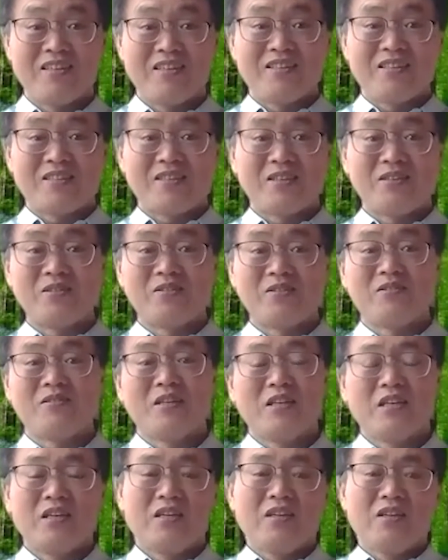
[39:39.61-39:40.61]

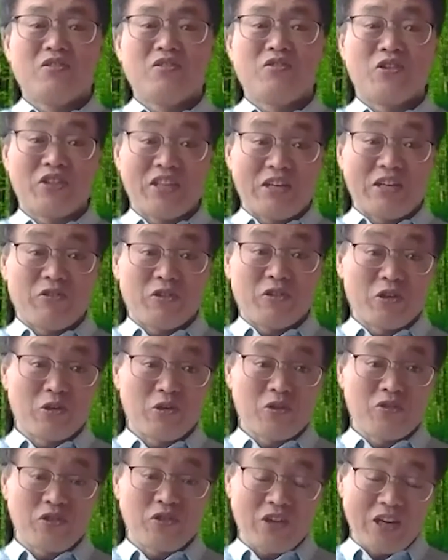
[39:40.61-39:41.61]
So for
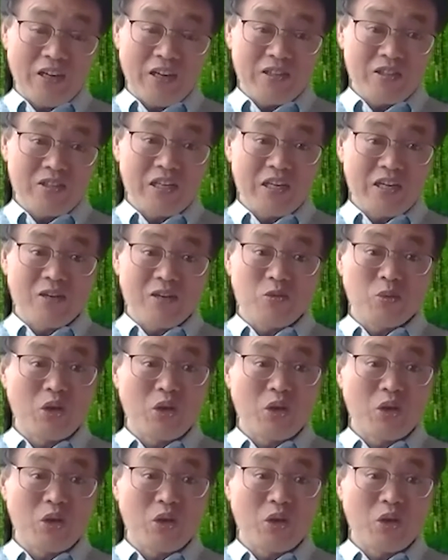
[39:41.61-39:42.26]
us now,